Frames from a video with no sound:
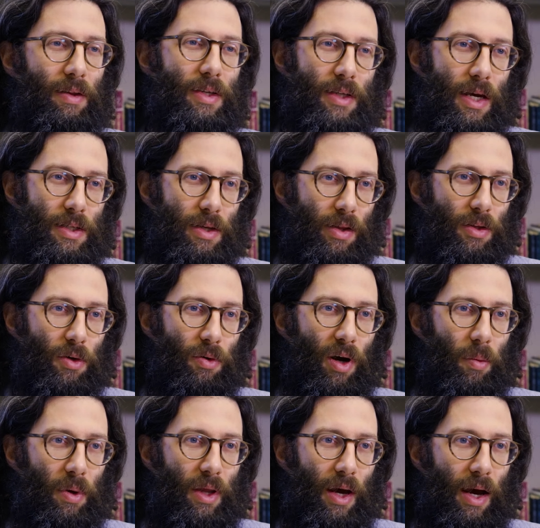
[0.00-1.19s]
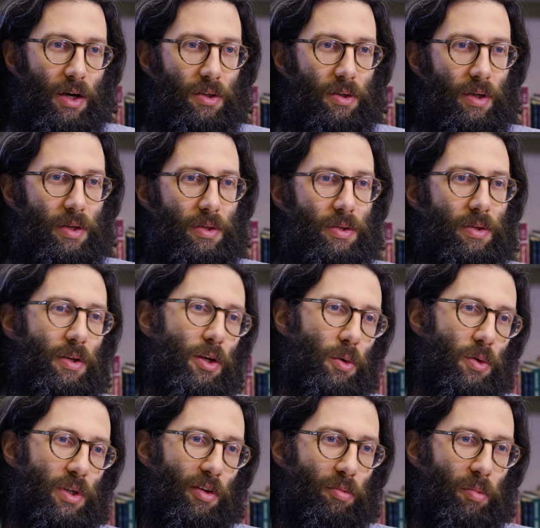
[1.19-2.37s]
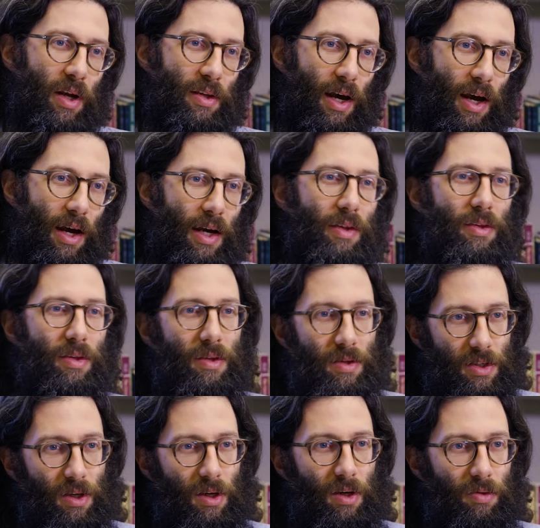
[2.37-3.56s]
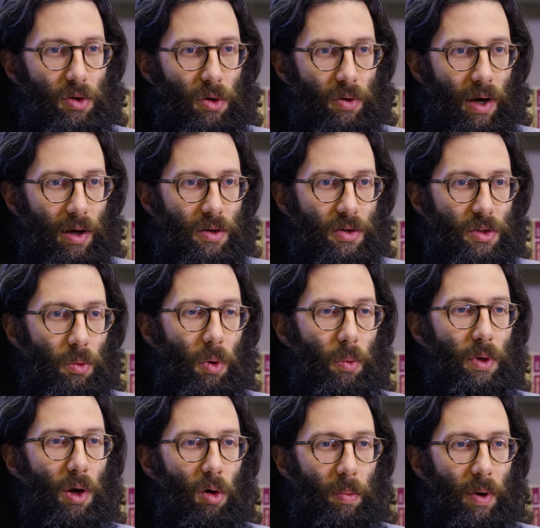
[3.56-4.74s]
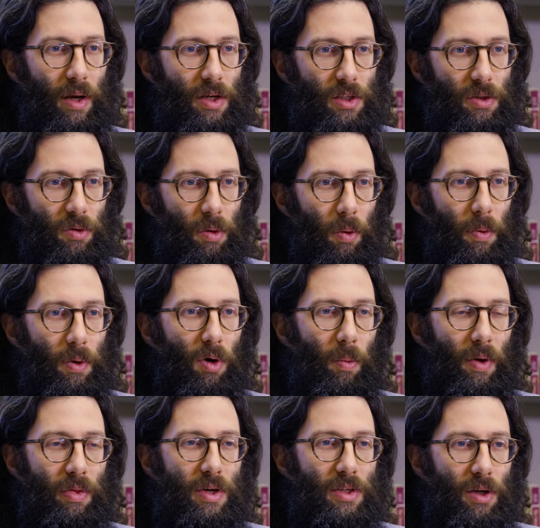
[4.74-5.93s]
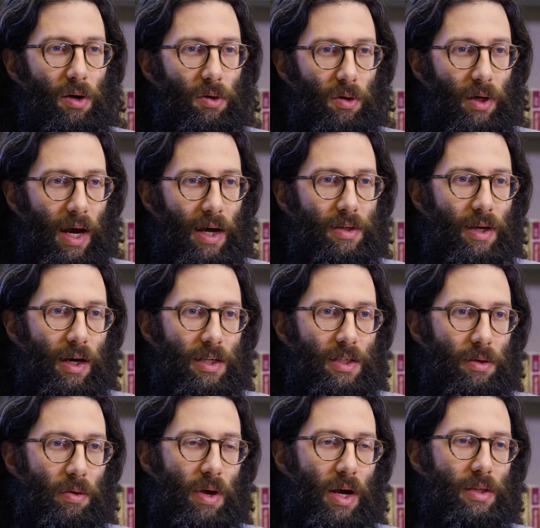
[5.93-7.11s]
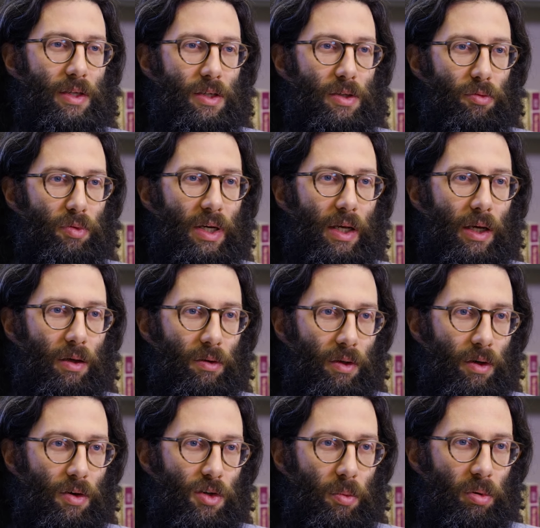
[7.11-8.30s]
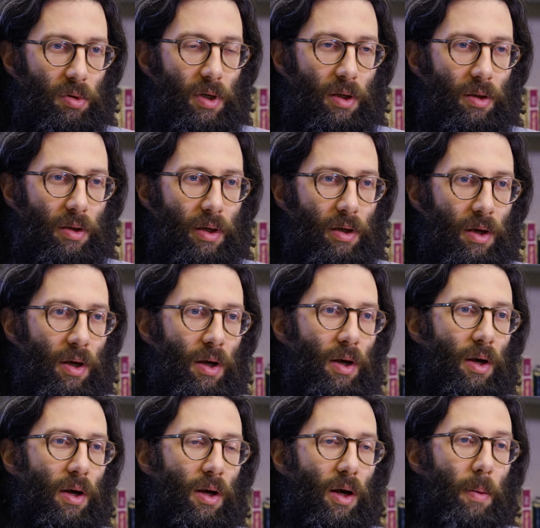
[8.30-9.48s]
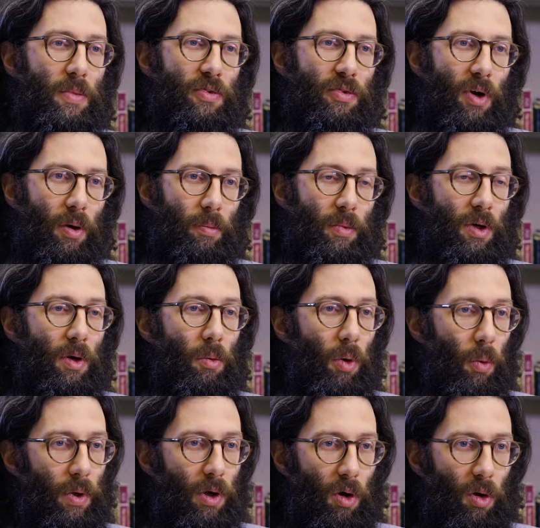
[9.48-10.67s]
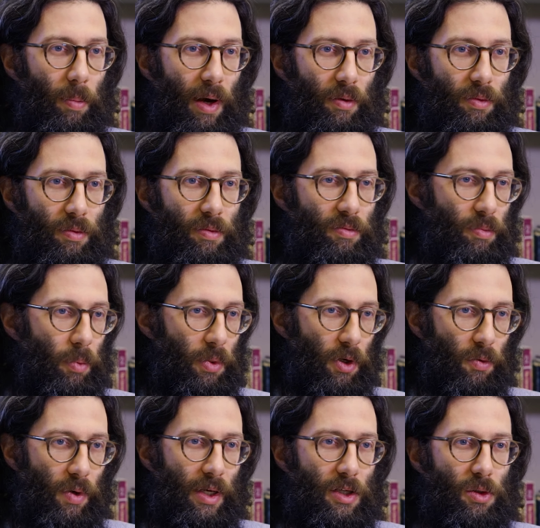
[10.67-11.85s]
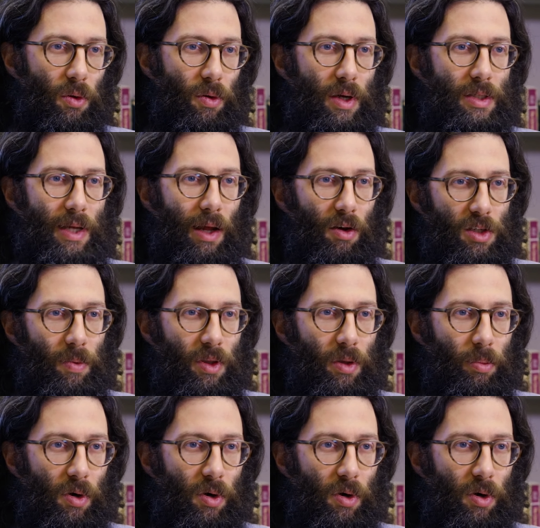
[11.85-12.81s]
In this case, I think Torah uMada actually is the use of Mada in the study of Torah. So what we know about history, what we know about the historical context, and the ideas of reading literature politically, comes from what we know about what the Greek historians tell us about the